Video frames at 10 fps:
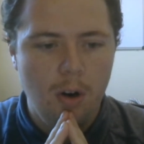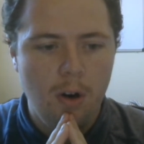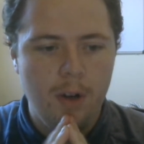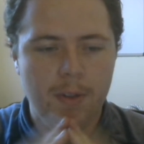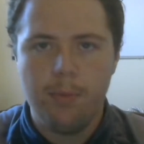
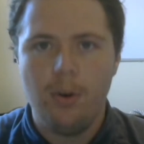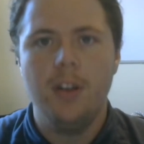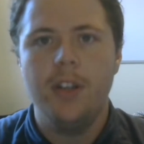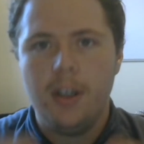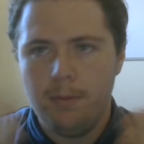in the
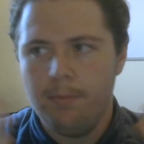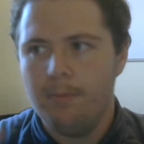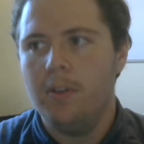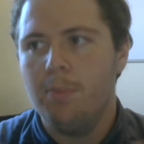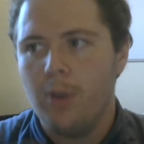
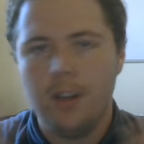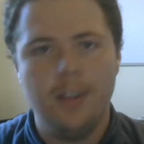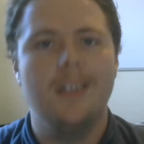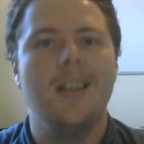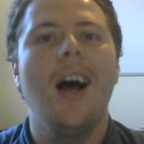product
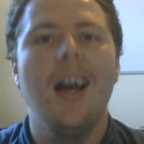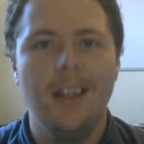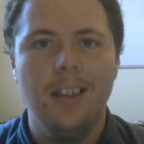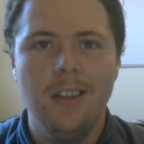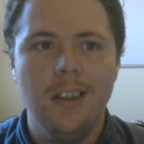
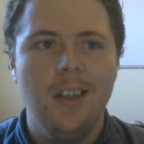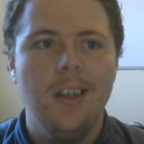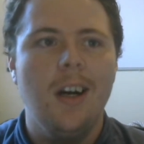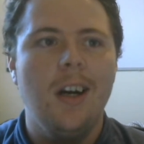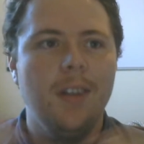design,
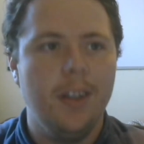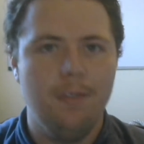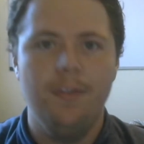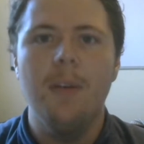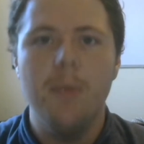like the
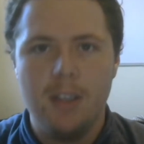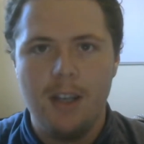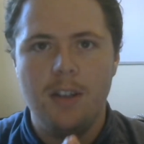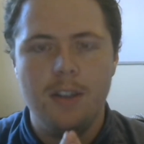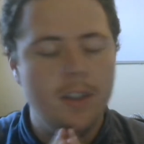Figma
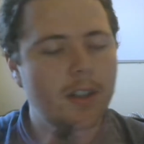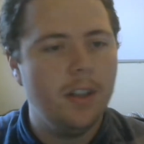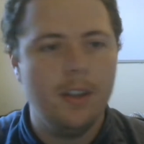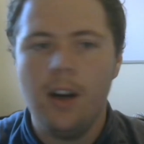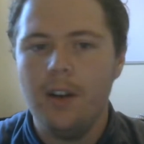sketches, and he did
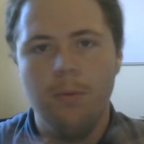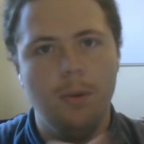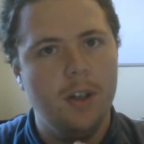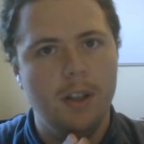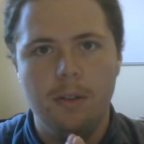a ton of
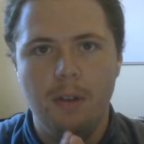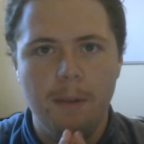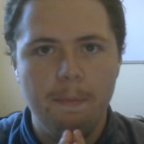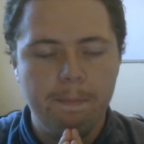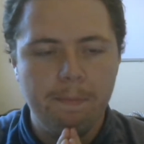work into it.
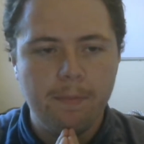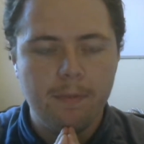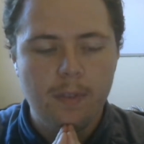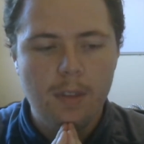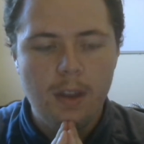
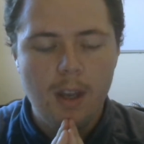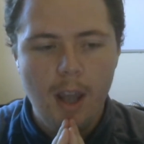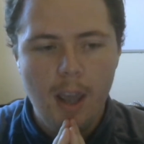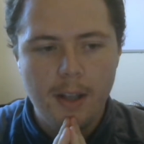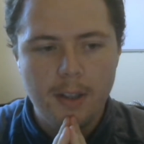
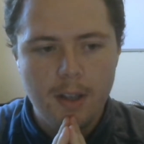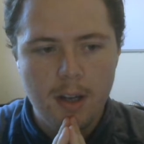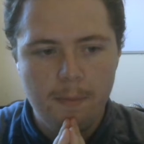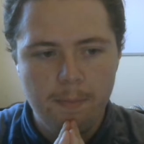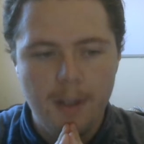And
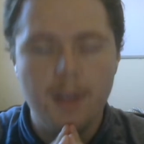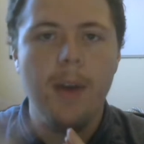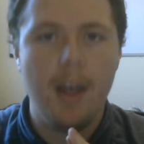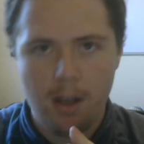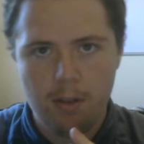then we
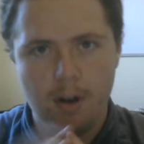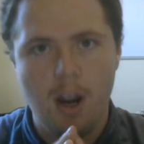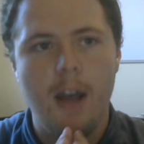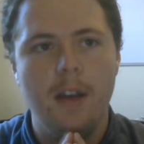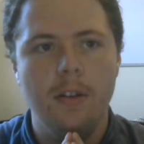had another
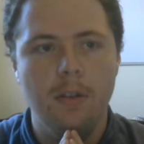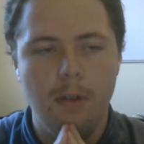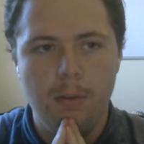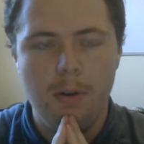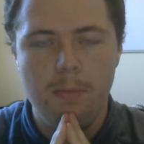guy who I
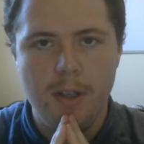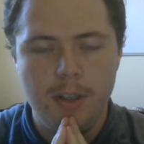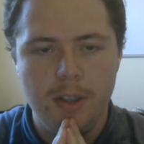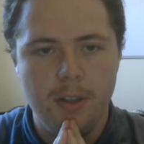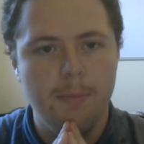won't
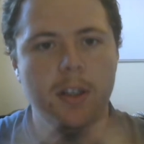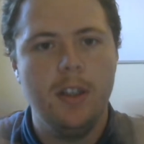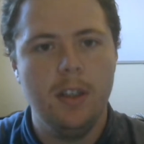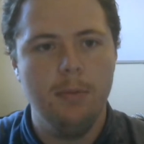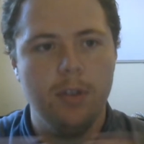mention, but
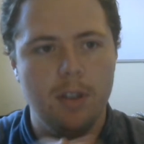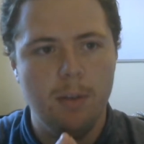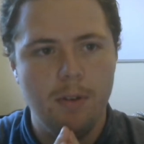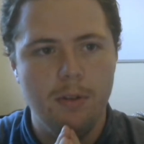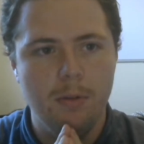he was
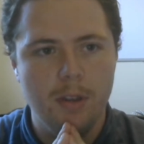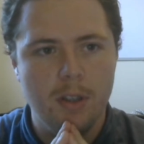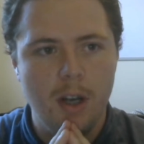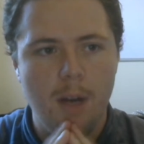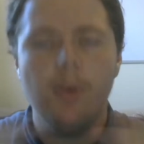someone who was
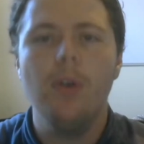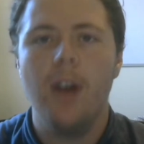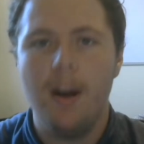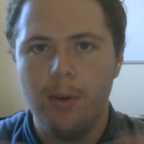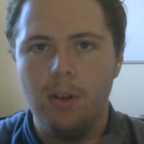a
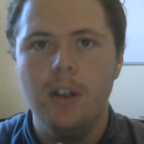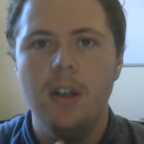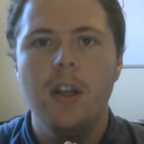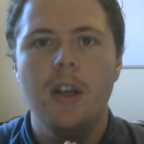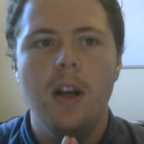programmer,
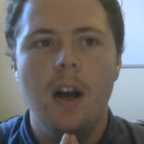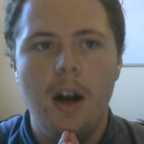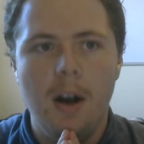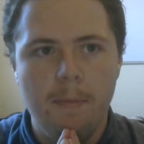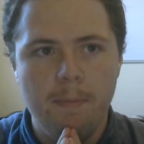
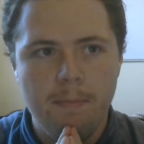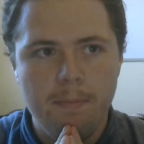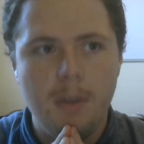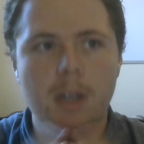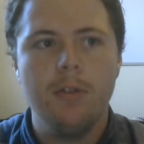
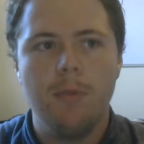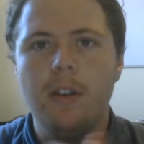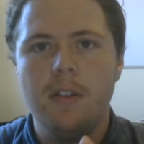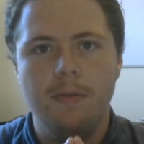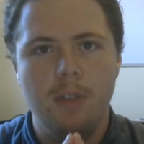but he was
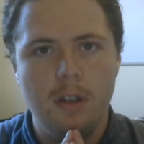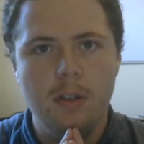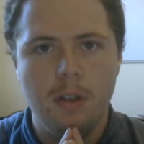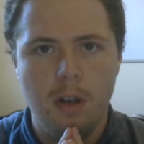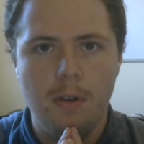relatively new
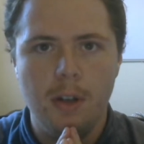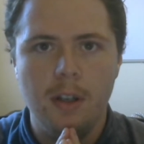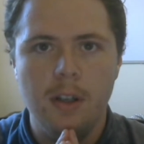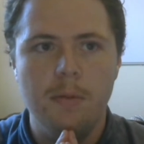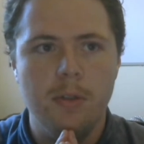to coding.
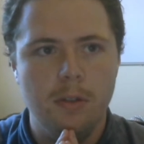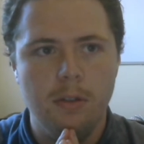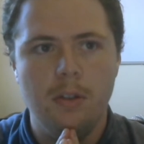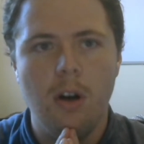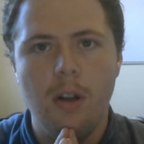He was still
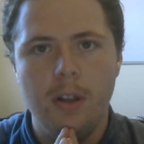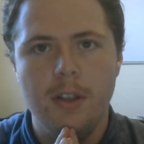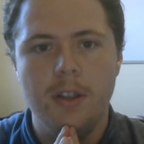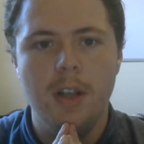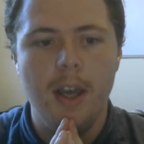in
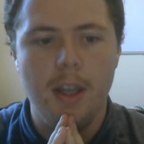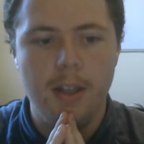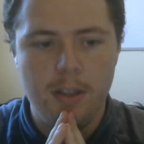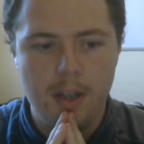college, and